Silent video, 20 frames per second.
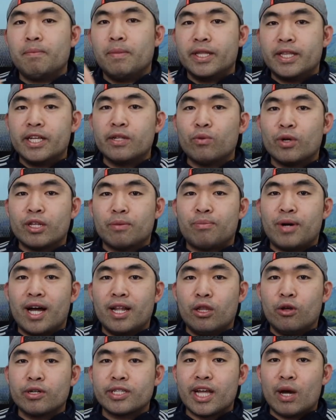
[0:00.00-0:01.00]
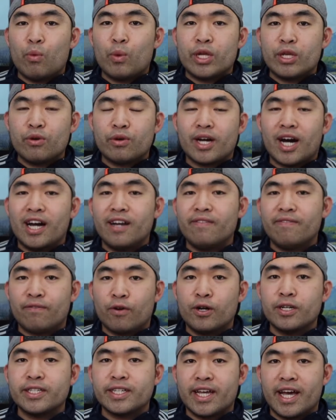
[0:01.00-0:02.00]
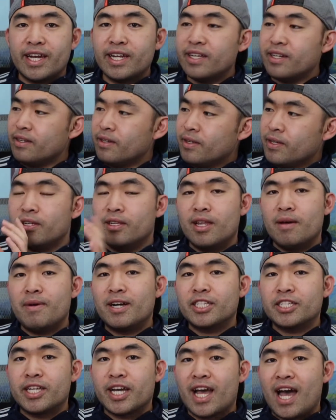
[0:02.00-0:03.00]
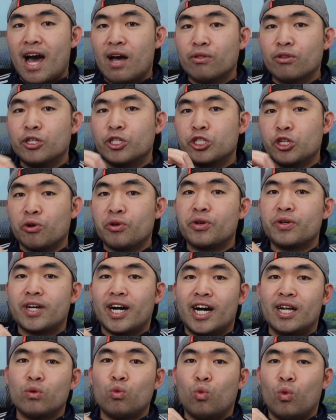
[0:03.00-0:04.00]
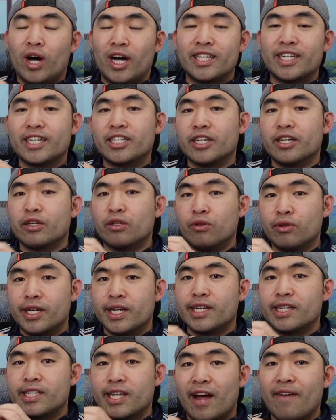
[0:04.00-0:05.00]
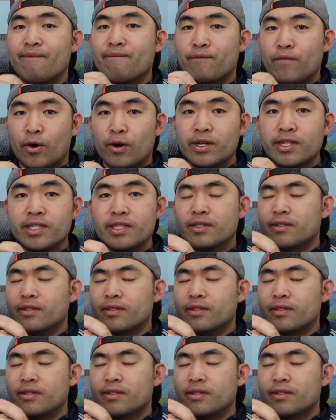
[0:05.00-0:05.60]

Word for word: But this is what the product looks like when you guys first get it. Let me actually take it out to show you guys what is actually included inside first,